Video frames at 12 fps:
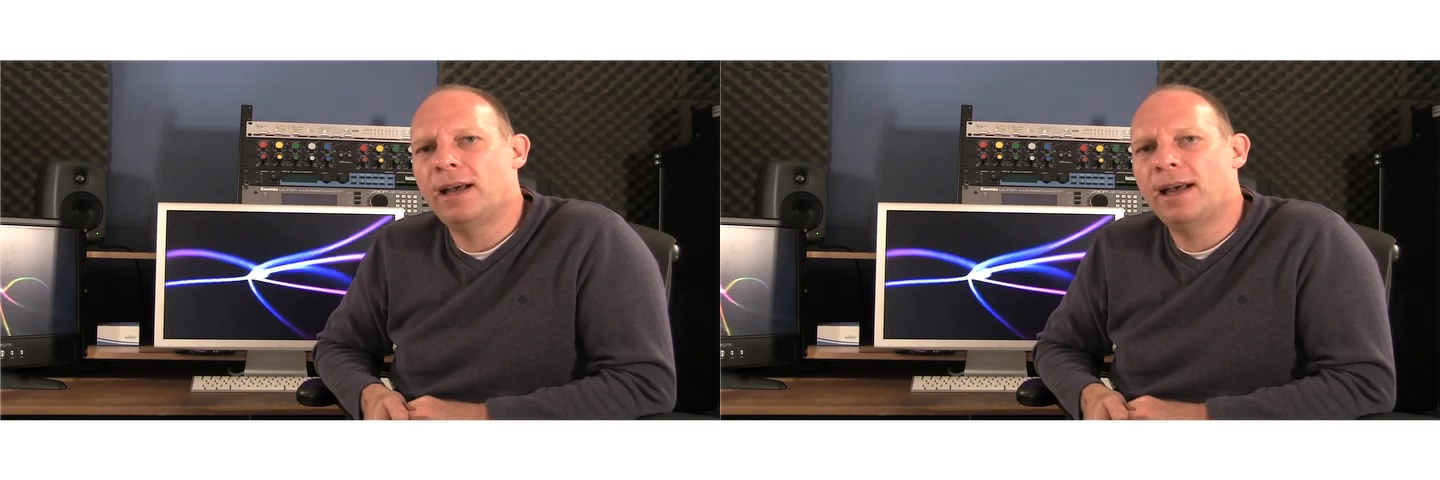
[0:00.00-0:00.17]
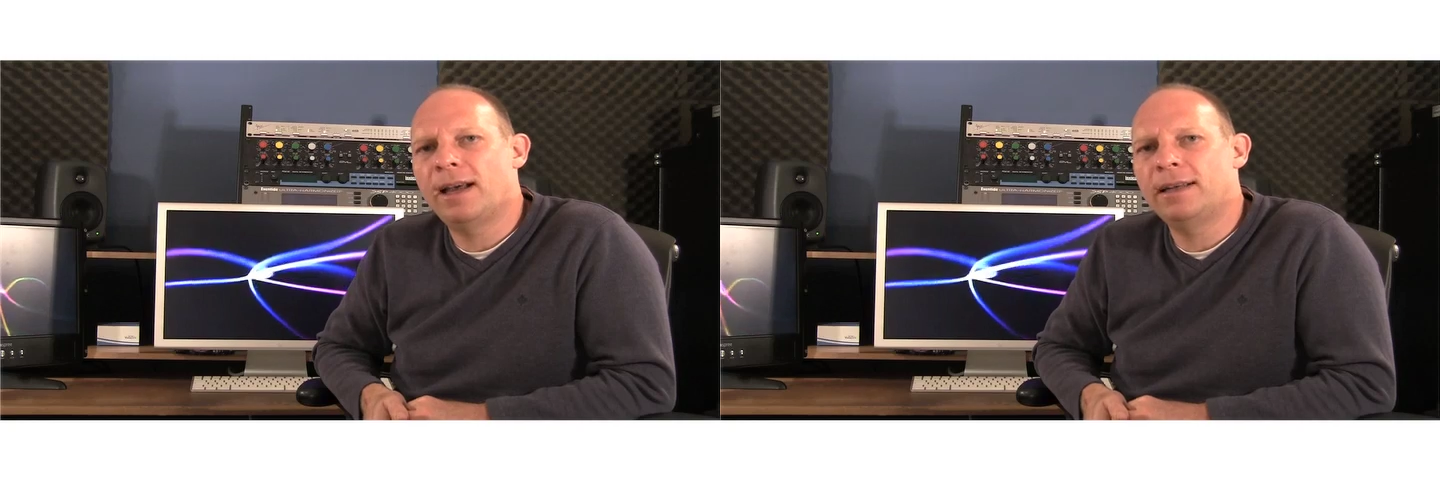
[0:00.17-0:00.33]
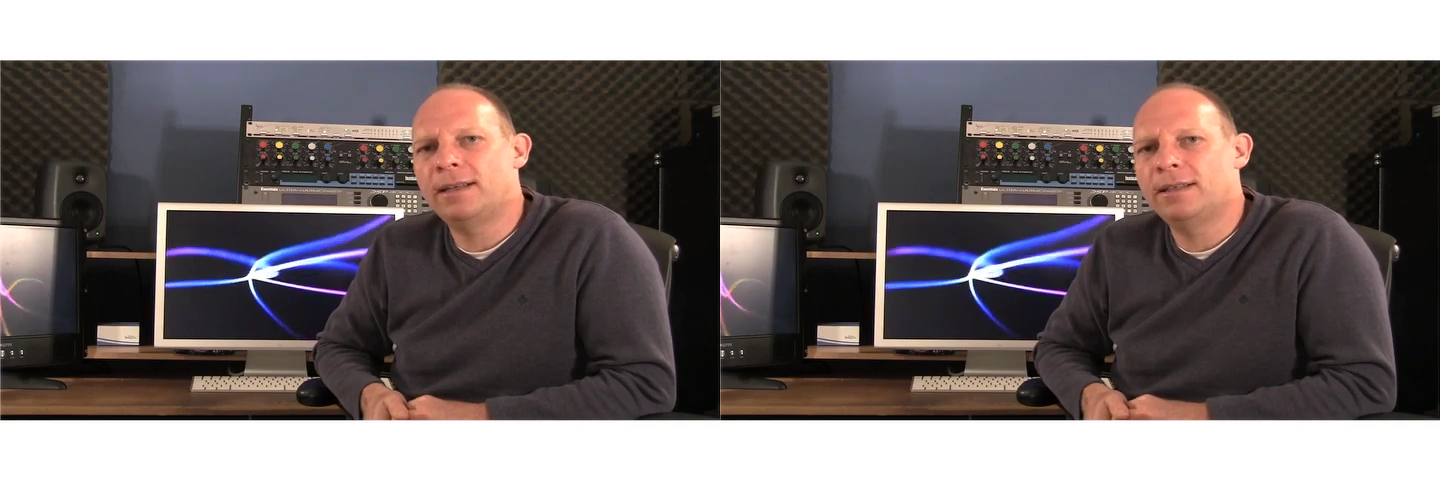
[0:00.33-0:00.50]

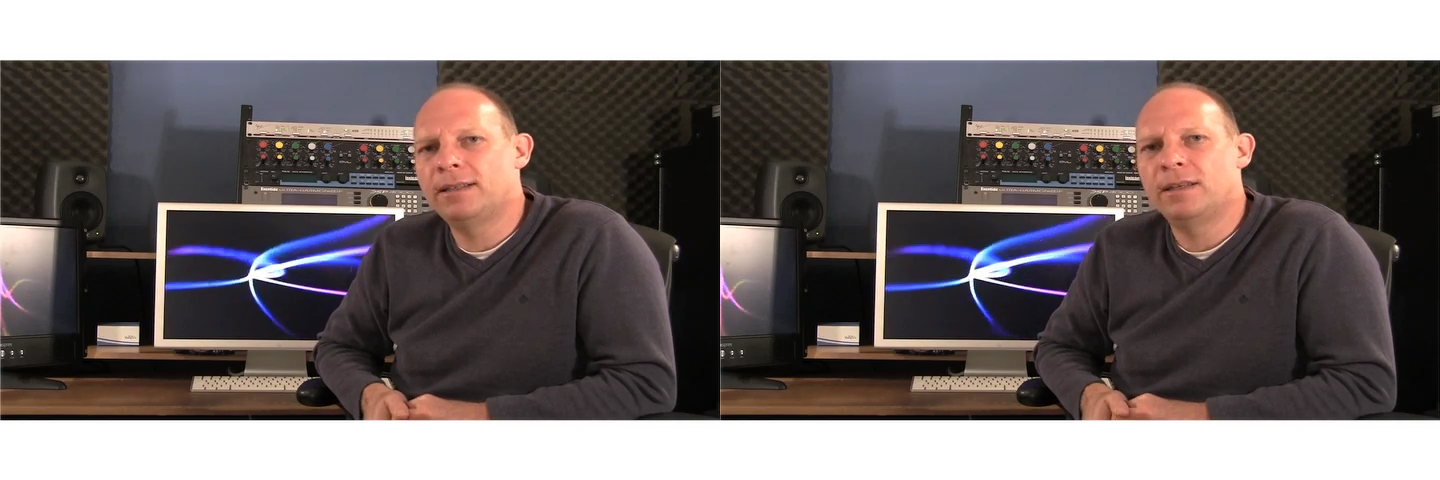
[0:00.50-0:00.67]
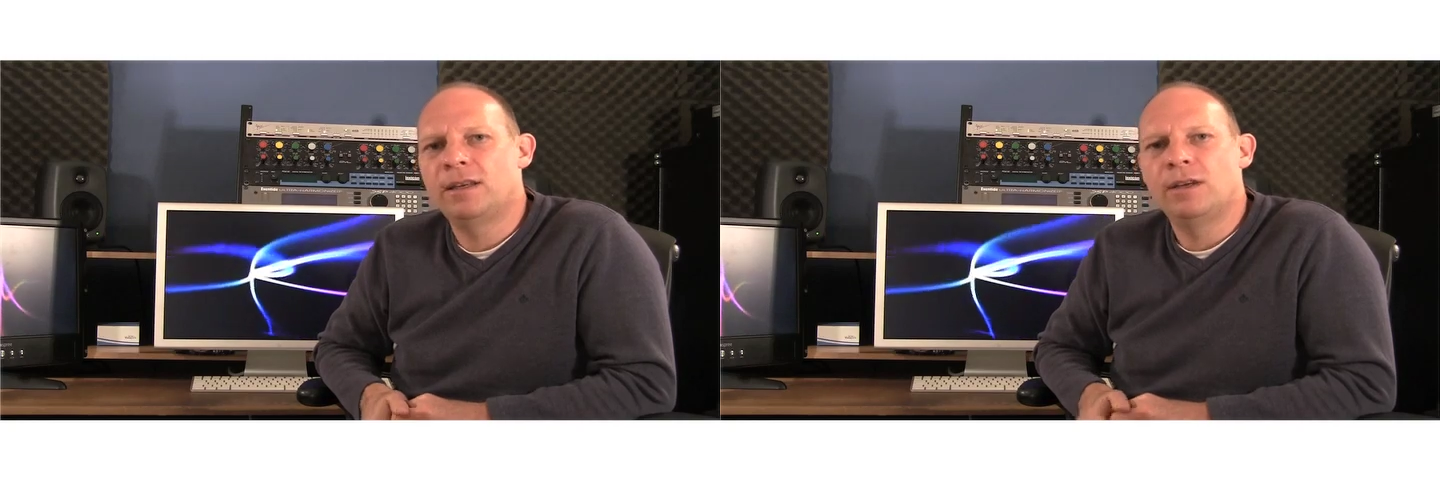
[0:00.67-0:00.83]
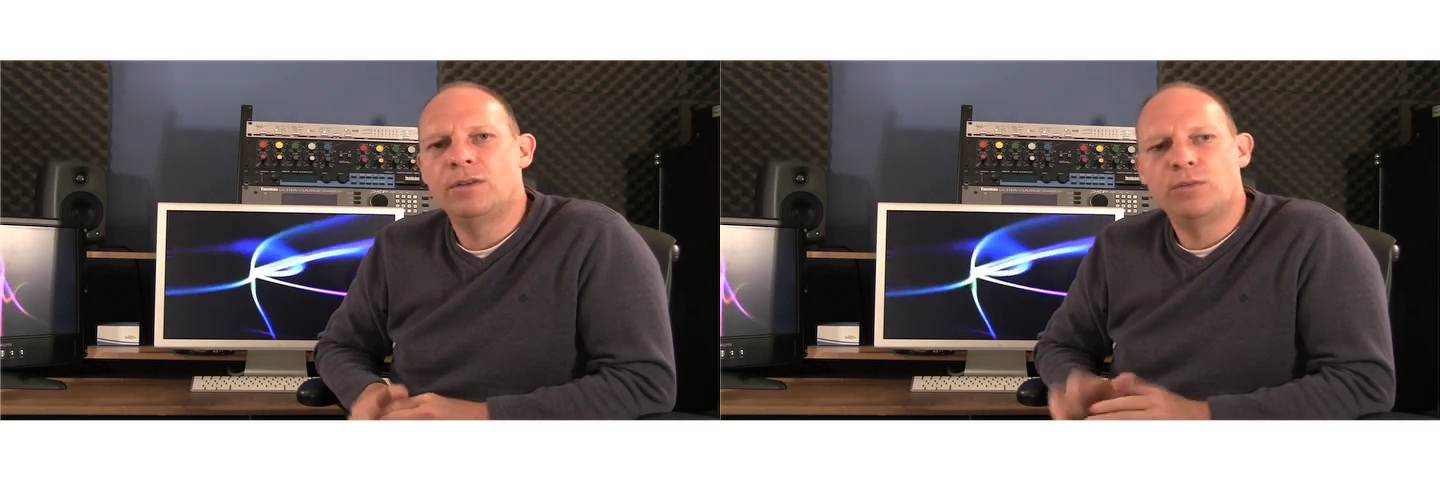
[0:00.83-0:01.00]
And
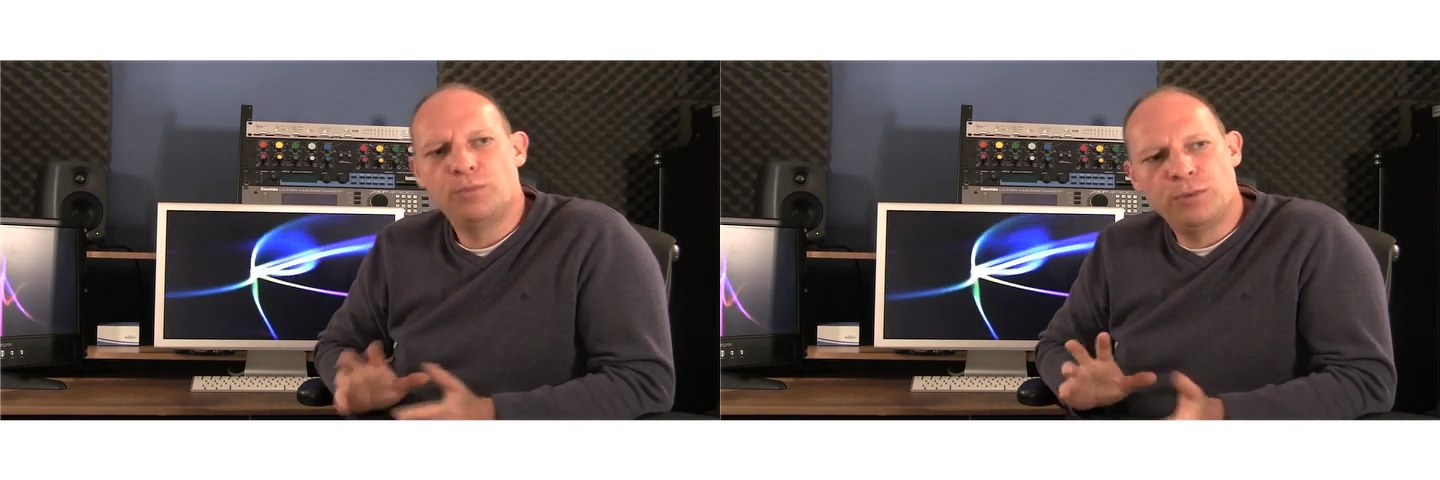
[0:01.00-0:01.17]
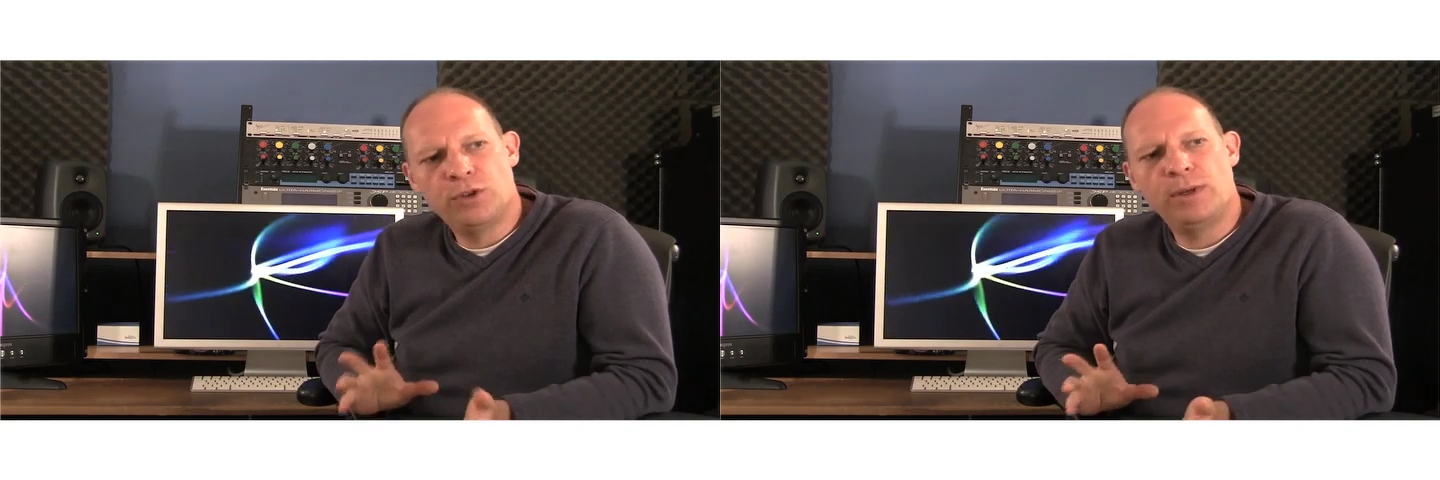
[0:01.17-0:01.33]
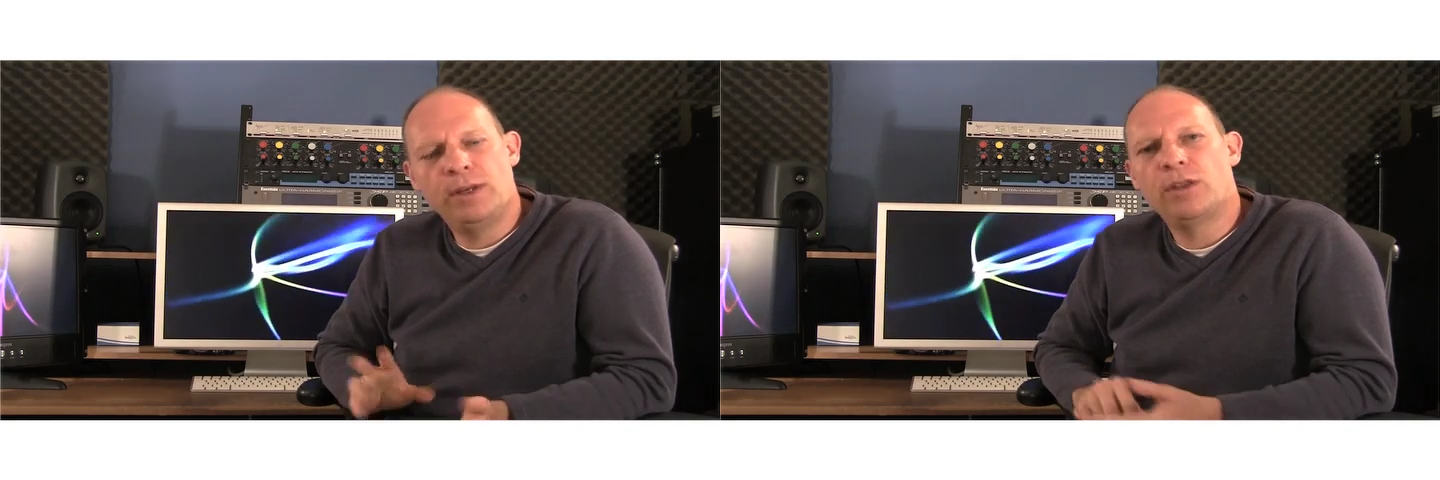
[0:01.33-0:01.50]

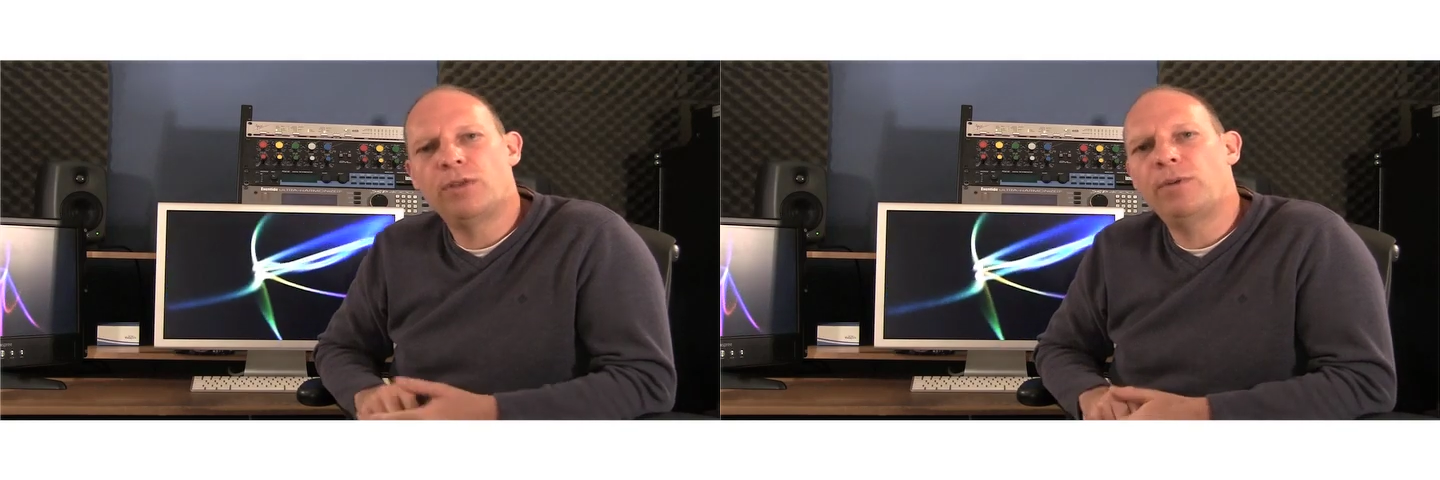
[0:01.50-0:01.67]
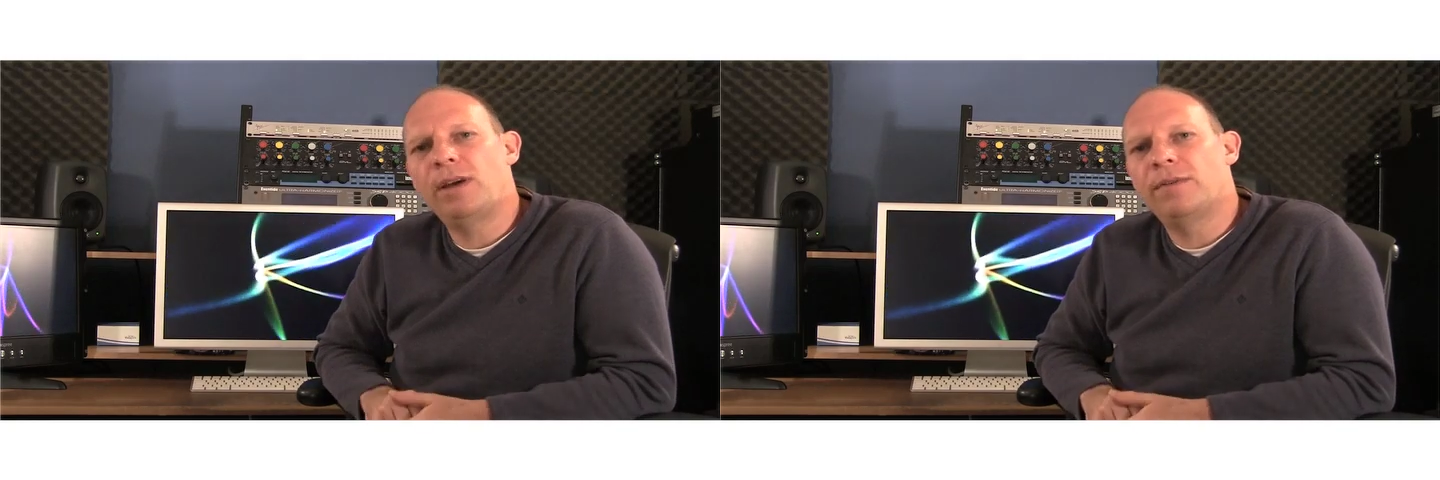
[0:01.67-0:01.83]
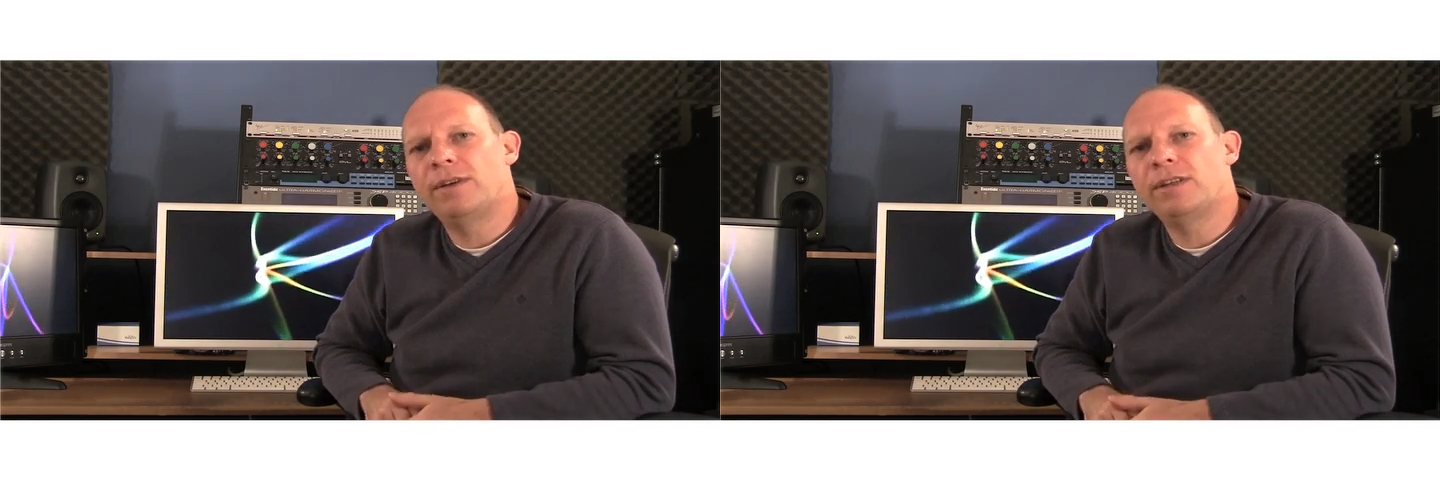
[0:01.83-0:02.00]
between the
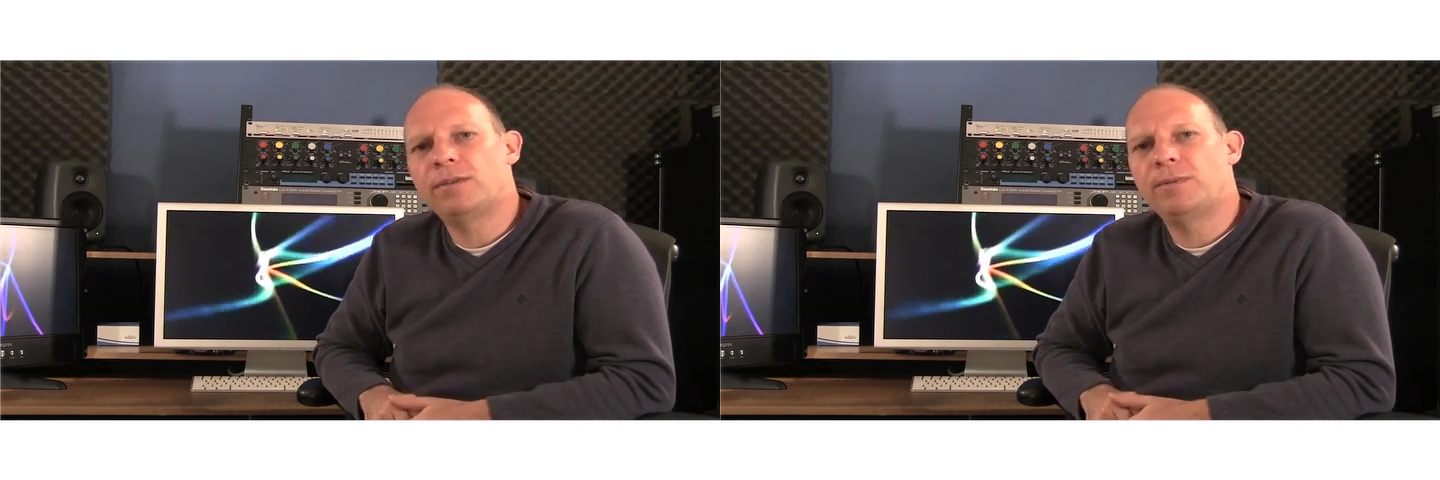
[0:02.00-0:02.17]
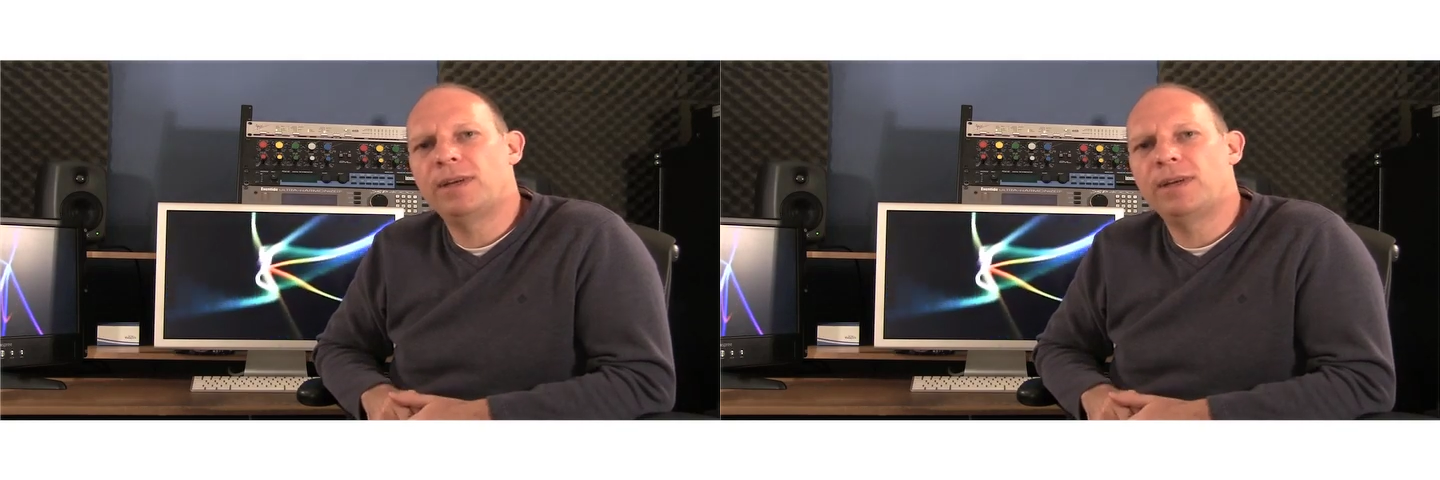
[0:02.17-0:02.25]
three of us,